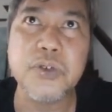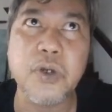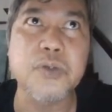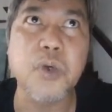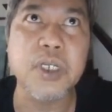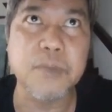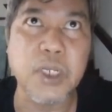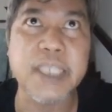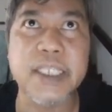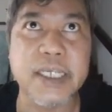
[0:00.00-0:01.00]
or more
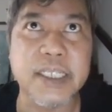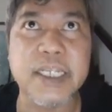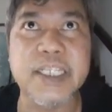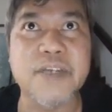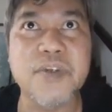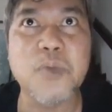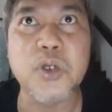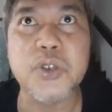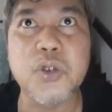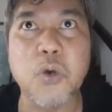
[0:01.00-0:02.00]
like the retrieval
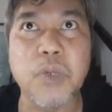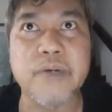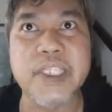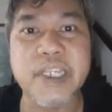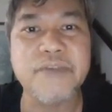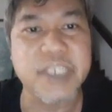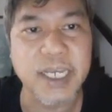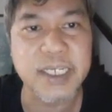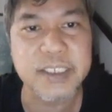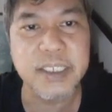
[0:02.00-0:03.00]
module will retrieve
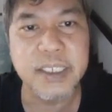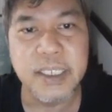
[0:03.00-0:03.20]
chunks,